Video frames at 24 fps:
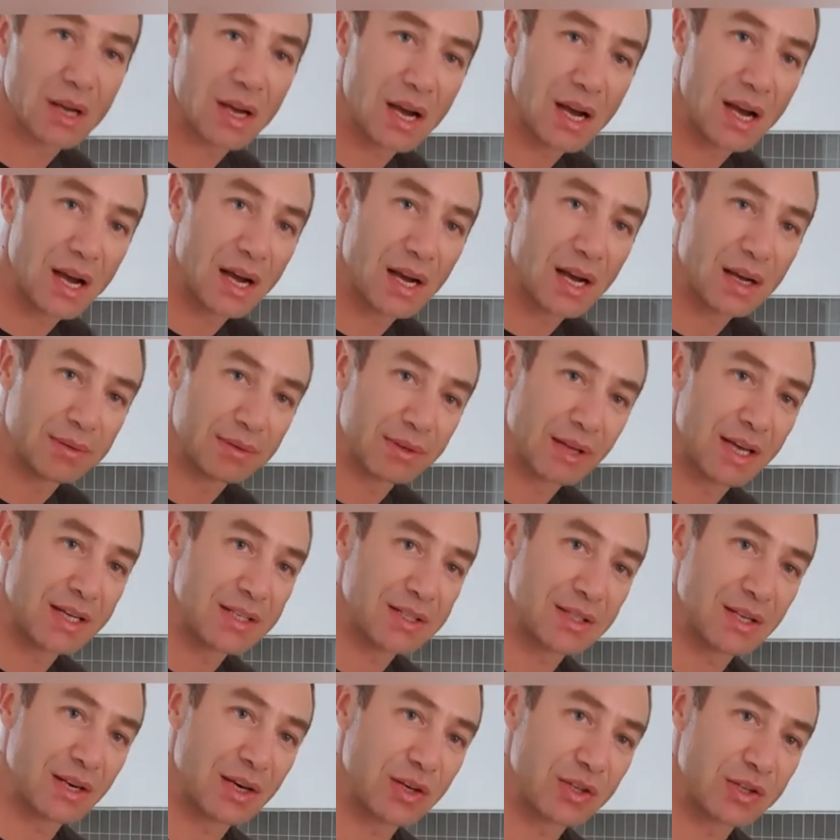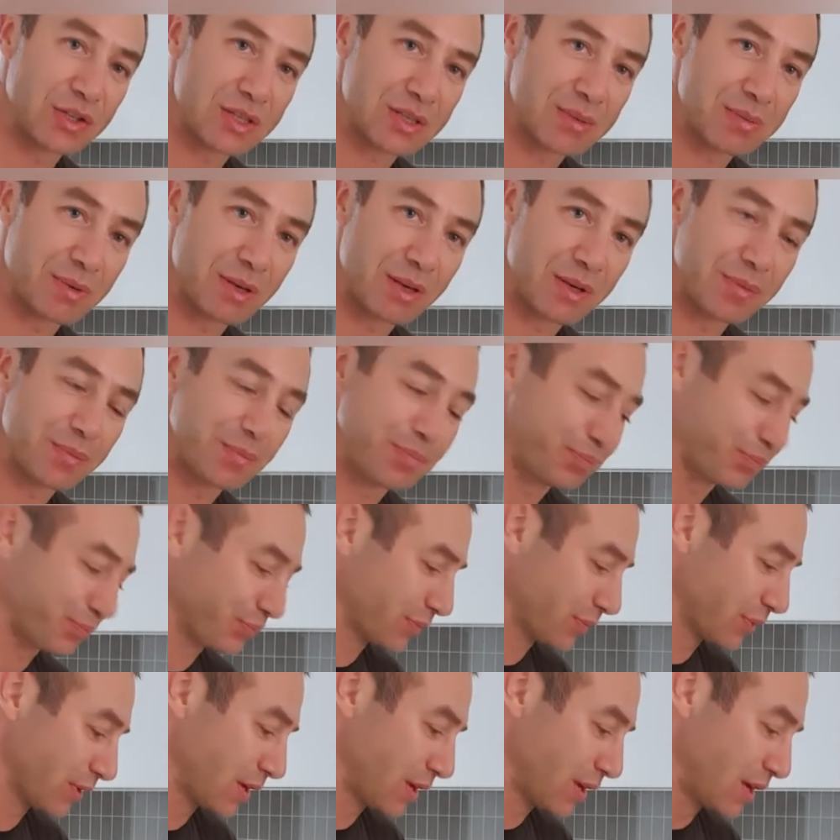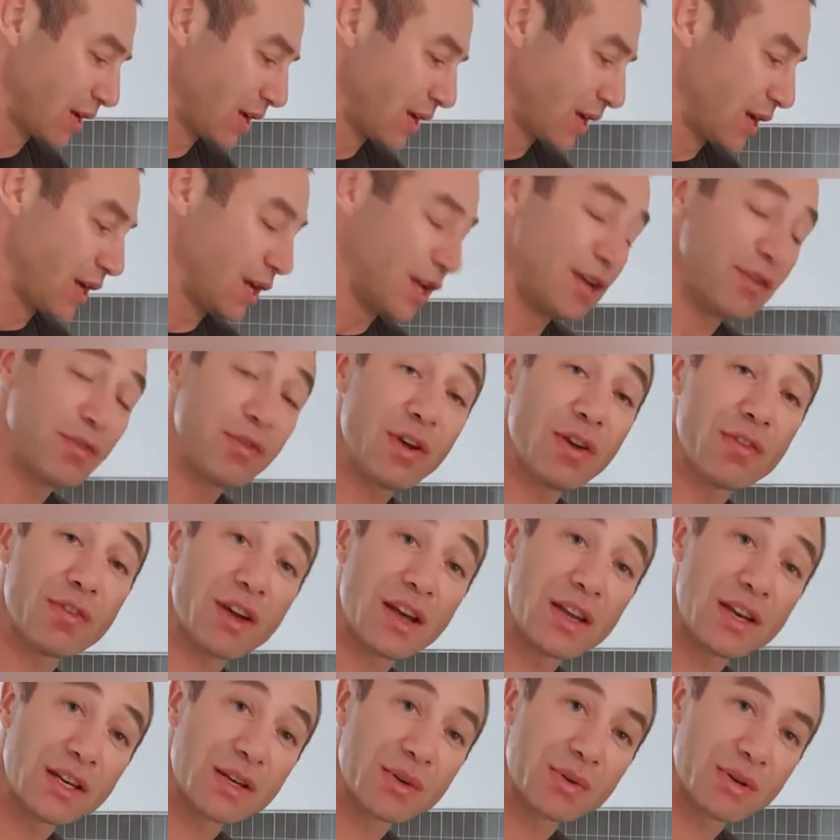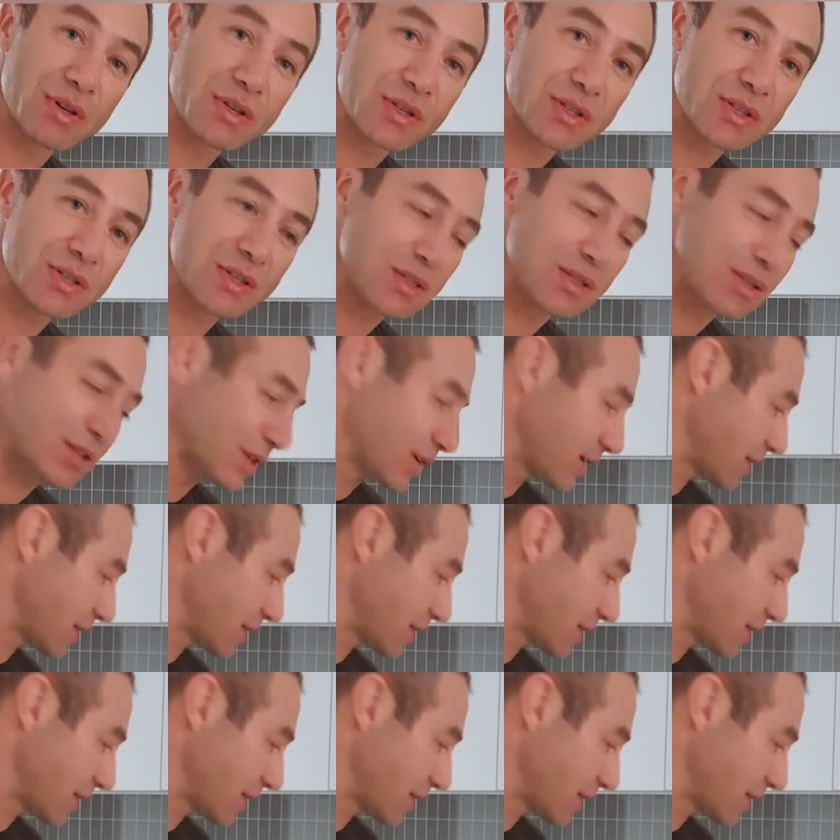nice delicious meat. If you have any questions,